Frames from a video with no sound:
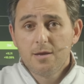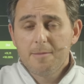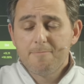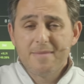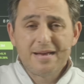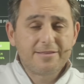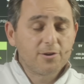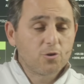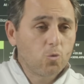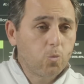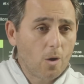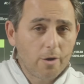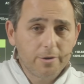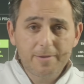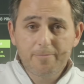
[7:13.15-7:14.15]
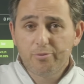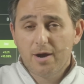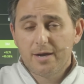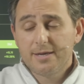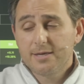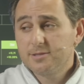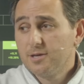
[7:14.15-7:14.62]
makes a quality
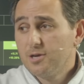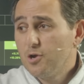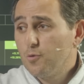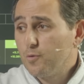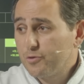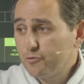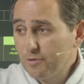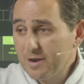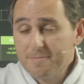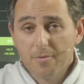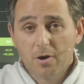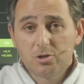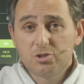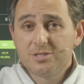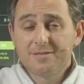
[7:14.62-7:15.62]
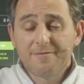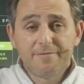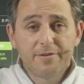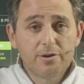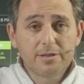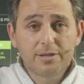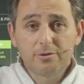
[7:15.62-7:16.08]
product with great margins and
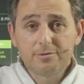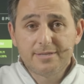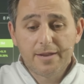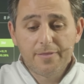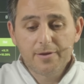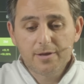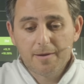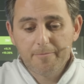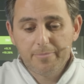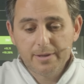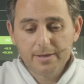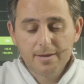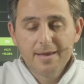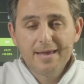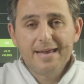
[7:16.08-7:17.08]
very little debt in the company.